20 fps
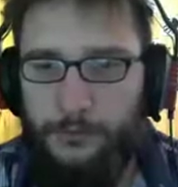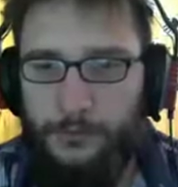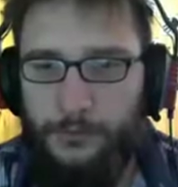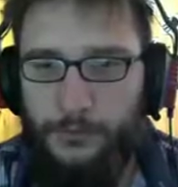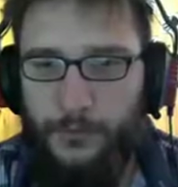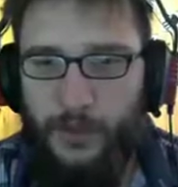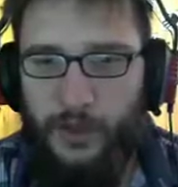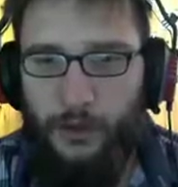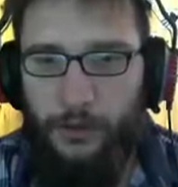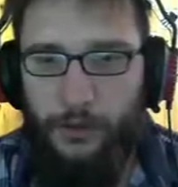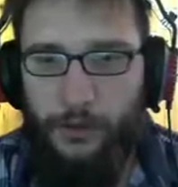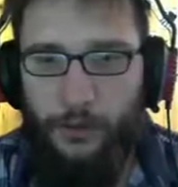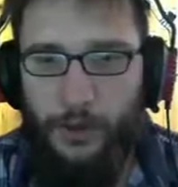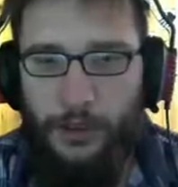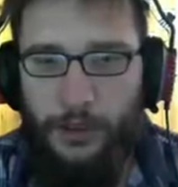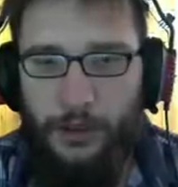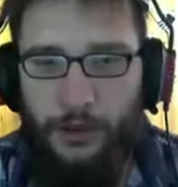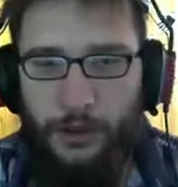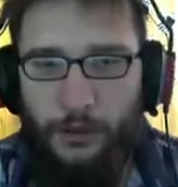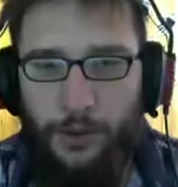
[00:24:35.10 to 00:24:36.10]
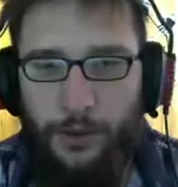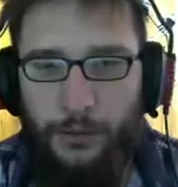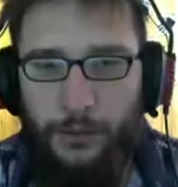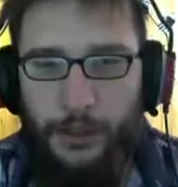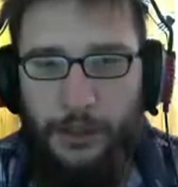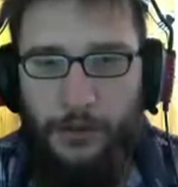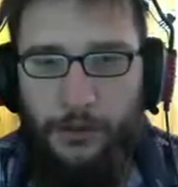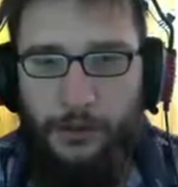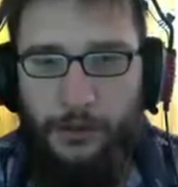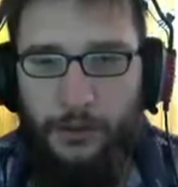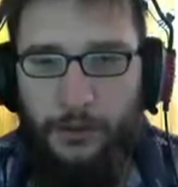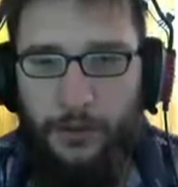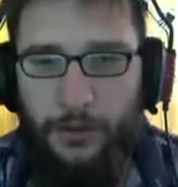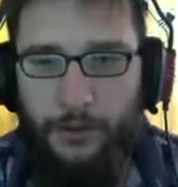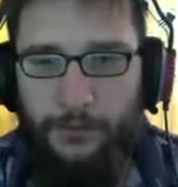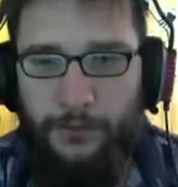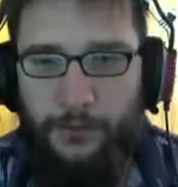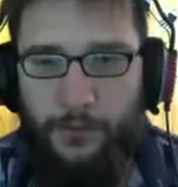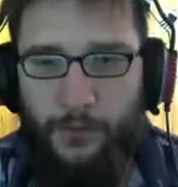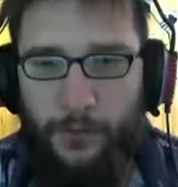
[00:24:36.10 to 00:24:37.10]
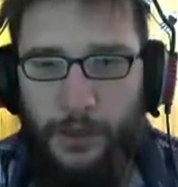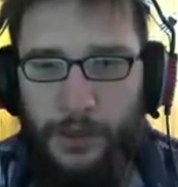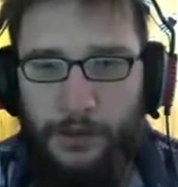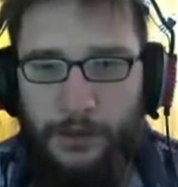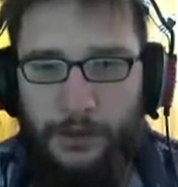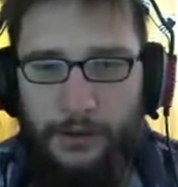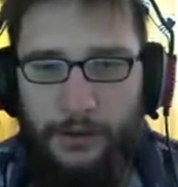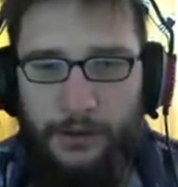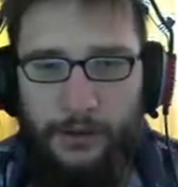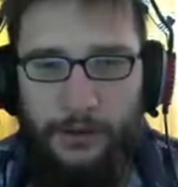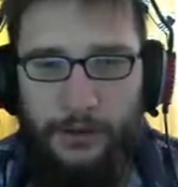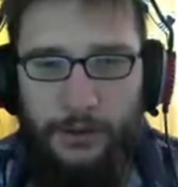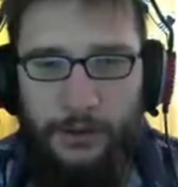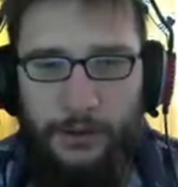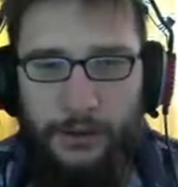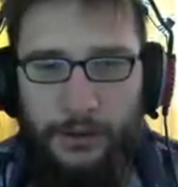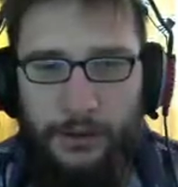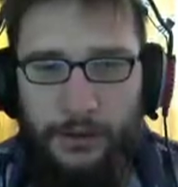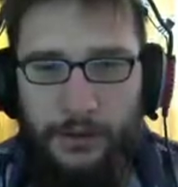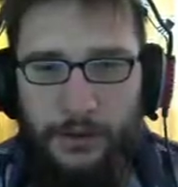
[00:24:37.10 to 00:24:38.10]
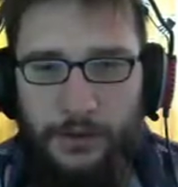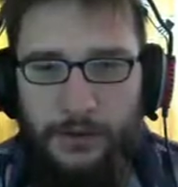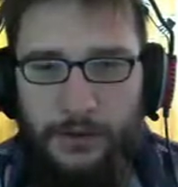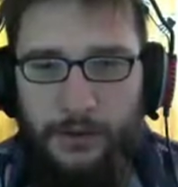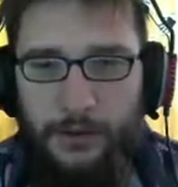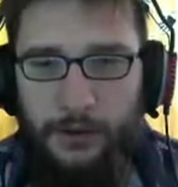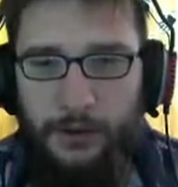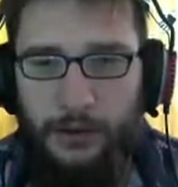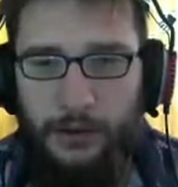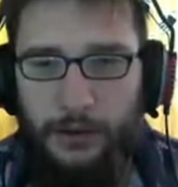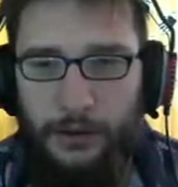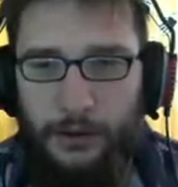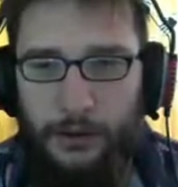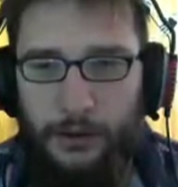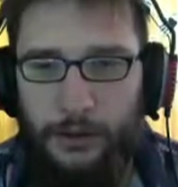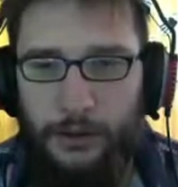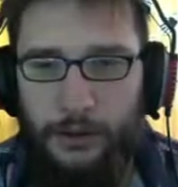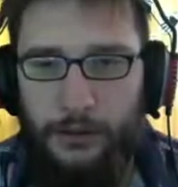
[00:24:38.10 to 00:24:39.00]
So we are going back to our friend in the